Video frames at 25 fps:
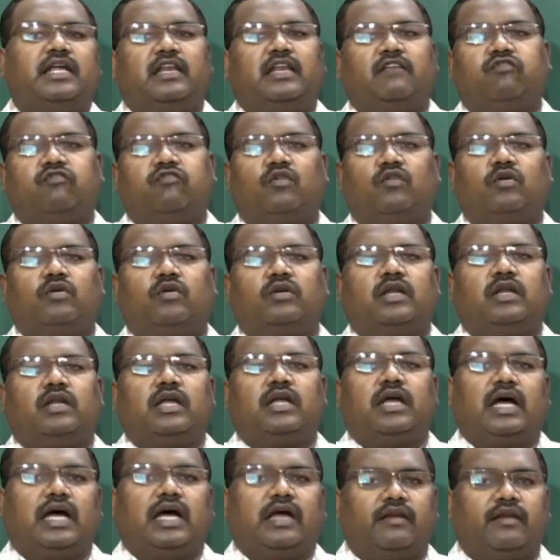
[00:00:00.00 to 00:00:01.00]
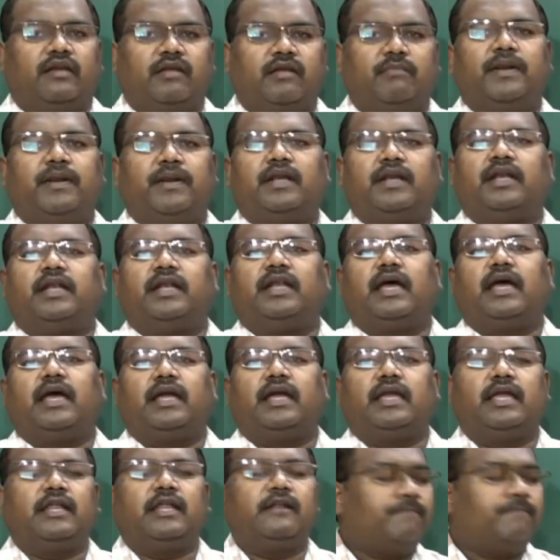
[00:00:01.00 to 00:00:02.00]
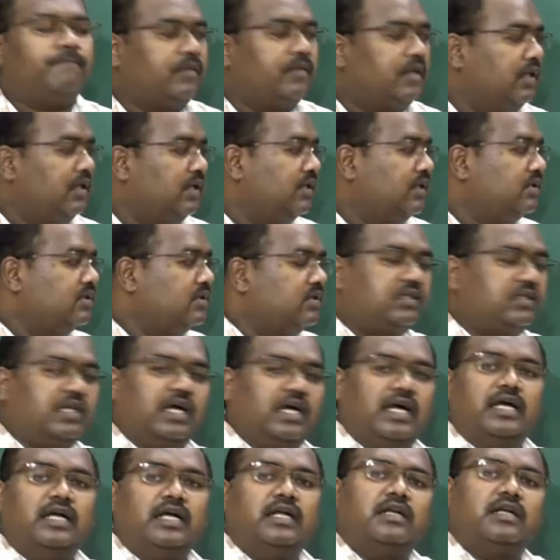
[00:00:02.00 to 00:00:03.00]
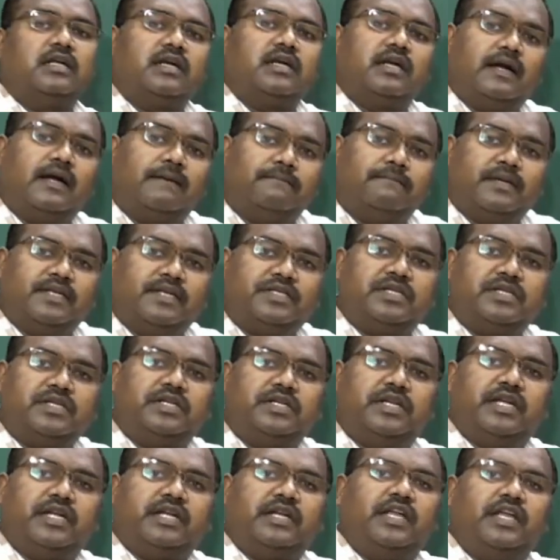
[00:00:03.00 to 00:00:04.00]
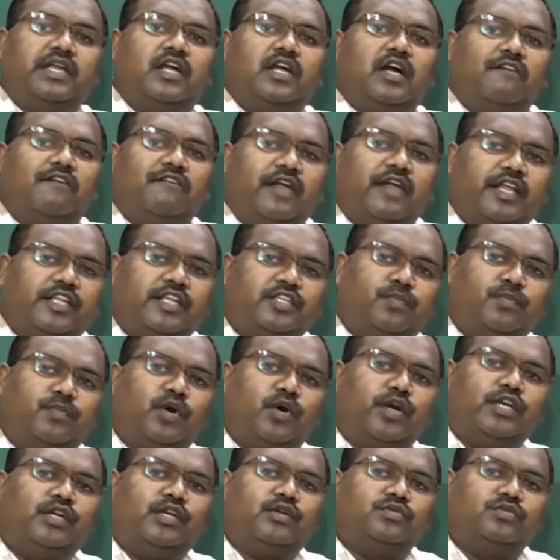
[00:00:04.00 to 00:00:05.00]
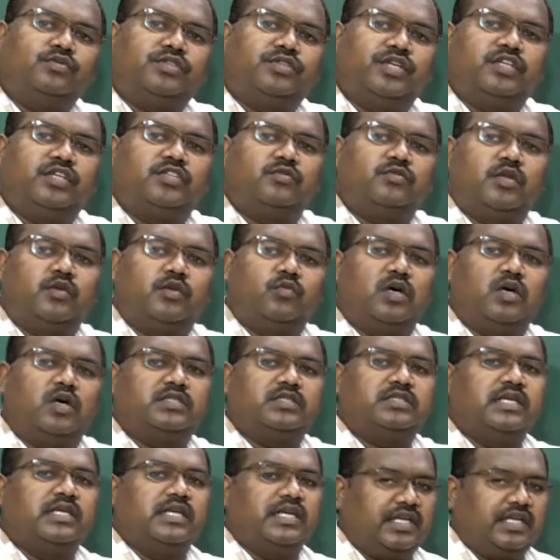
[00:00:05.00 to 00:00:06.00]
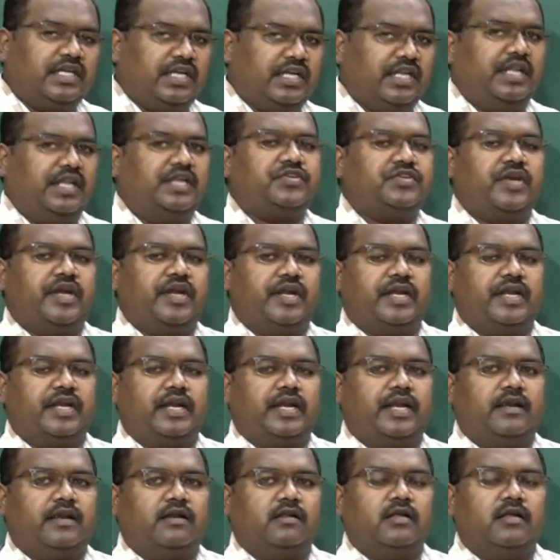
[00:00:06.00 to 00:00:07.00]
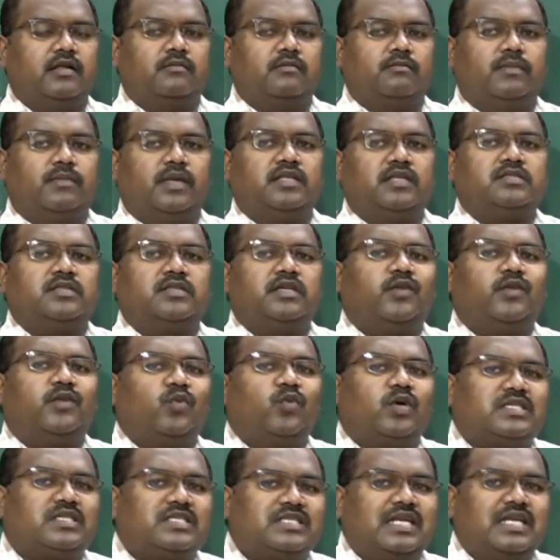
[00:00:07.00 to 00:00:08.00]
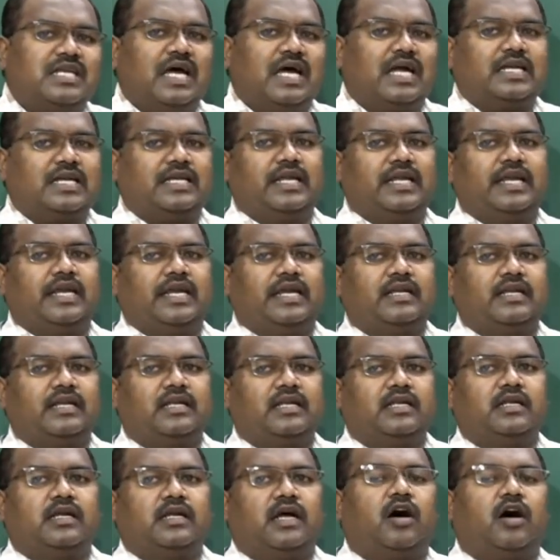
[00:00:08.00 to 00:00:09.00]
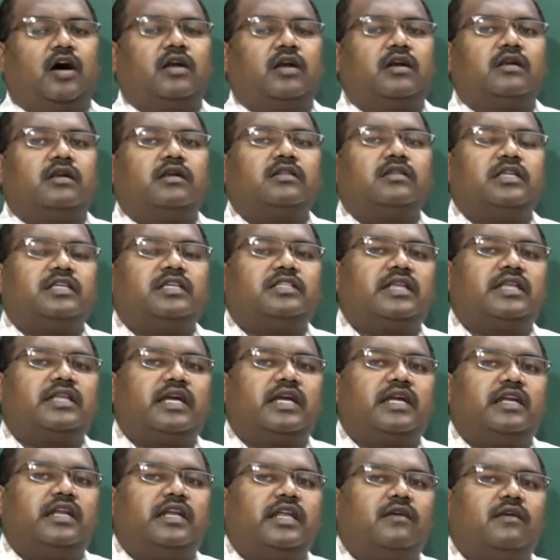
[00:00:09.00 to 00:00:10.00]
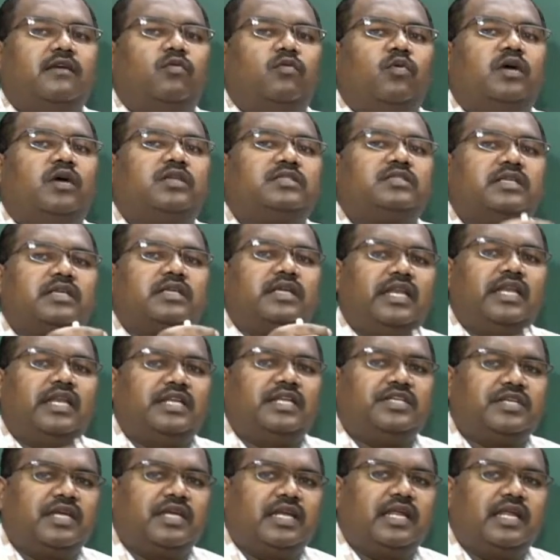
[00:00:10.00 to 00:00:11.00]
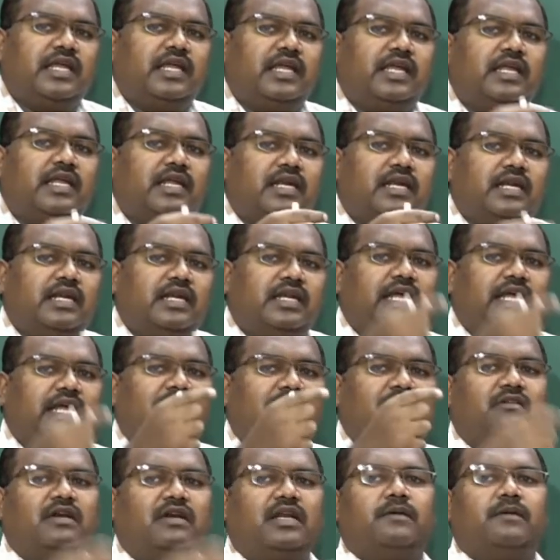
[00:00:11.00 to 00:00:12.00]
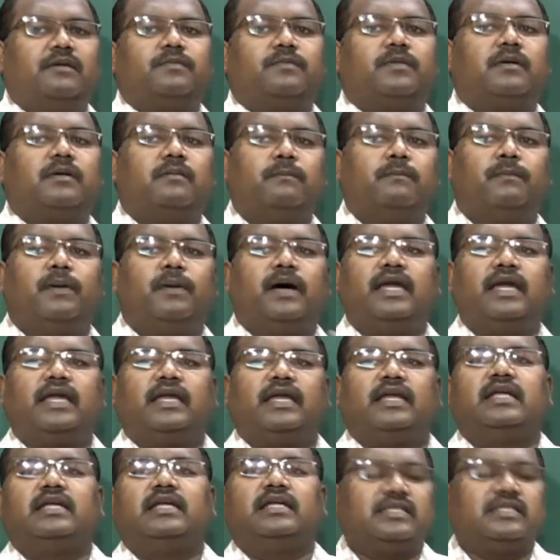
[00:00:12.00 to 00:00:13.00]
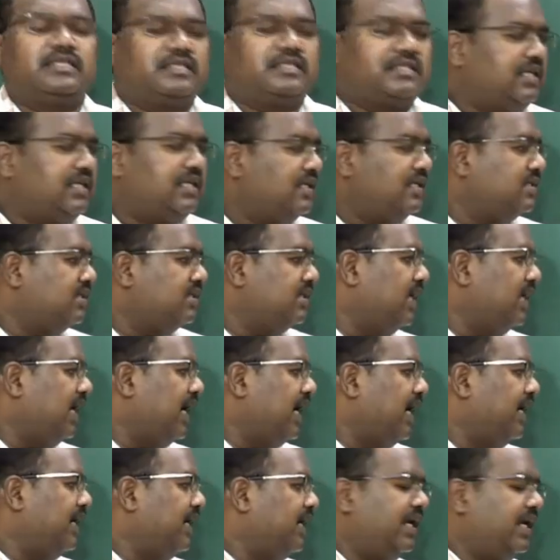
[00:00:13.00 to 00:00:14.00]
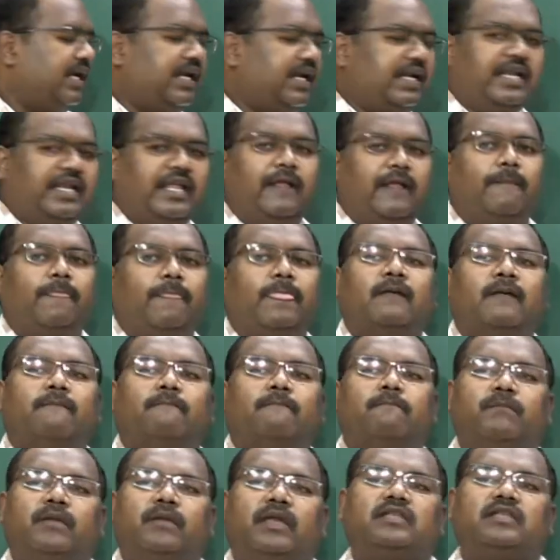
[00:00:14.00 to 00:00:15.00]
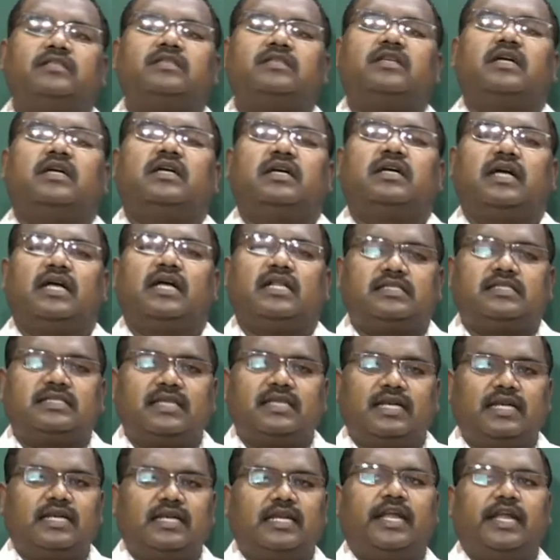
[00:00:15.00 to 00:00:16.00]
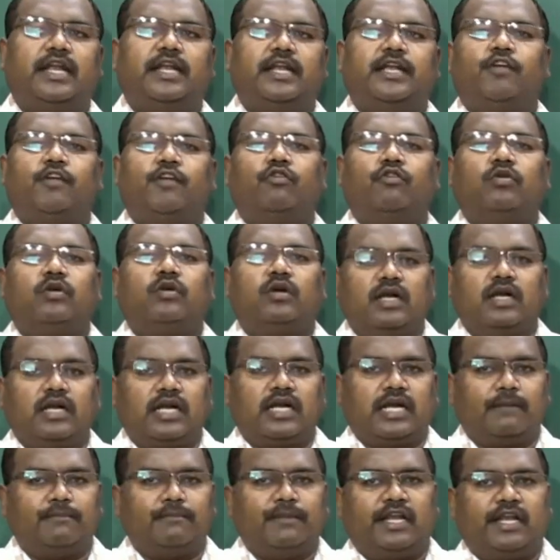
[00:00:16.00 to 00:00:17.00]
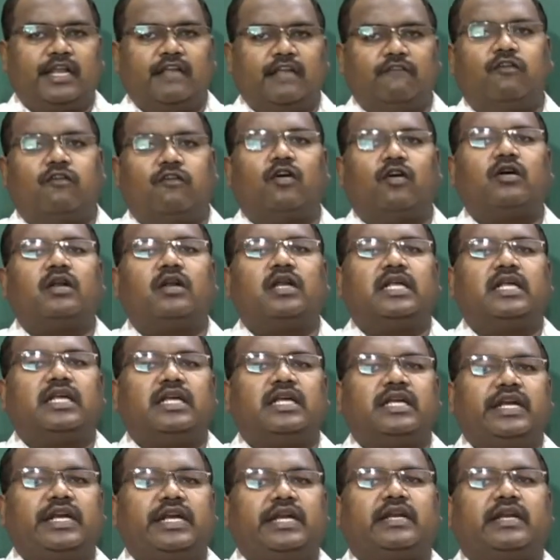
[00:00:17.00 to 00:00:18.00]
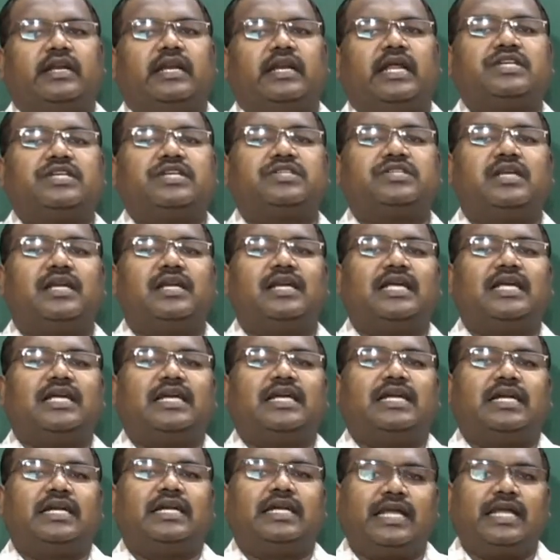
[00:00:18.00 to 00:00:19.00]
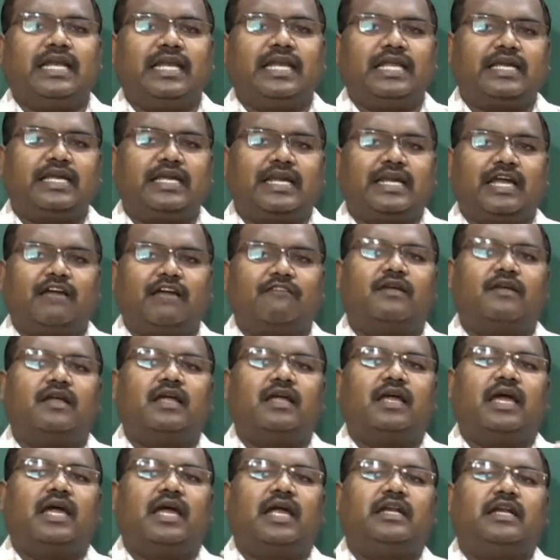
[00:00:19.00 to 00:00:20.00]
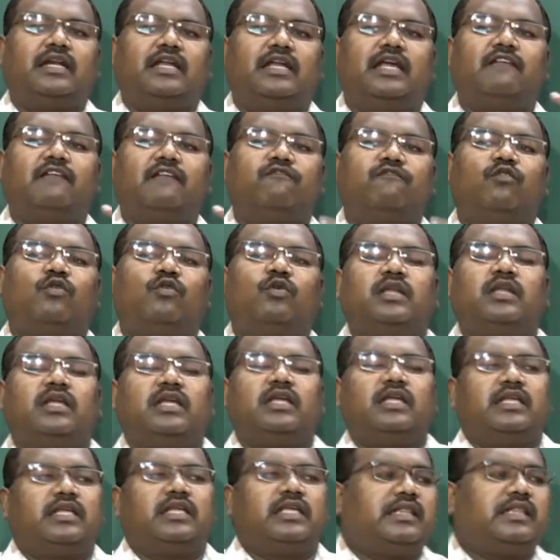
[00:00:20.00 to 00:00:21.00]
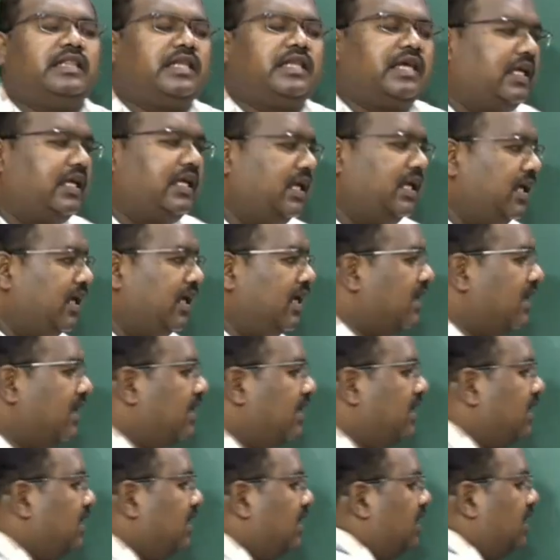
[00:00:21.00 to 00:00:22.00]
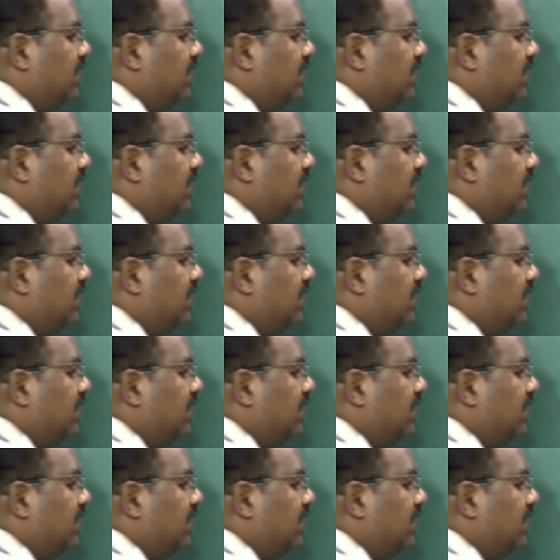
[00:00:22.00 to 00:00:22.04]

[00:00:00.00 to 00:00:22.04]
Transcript: Telephone. I will repeat it again. The compression technique of H.261 was initiated, means it was started, or this technique was initially developed by CCITT, means Consultative Committee for International Telegraph and Telephone, in the year